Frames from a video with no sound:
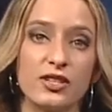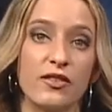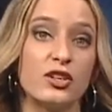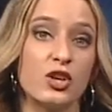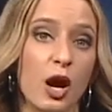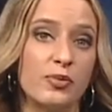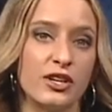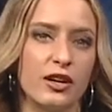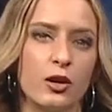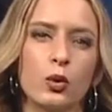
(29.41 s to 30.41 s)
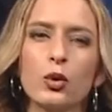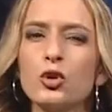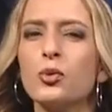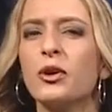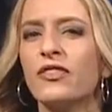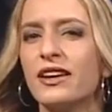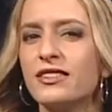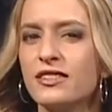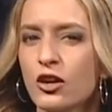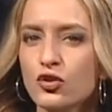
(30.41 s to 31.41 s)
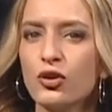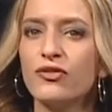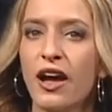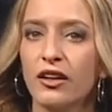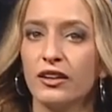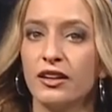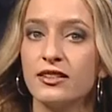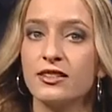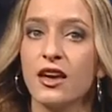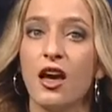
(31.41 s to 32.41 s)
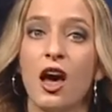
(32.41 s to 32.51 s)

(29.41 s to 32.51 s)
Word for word: have adopted in order to prevent sexual violence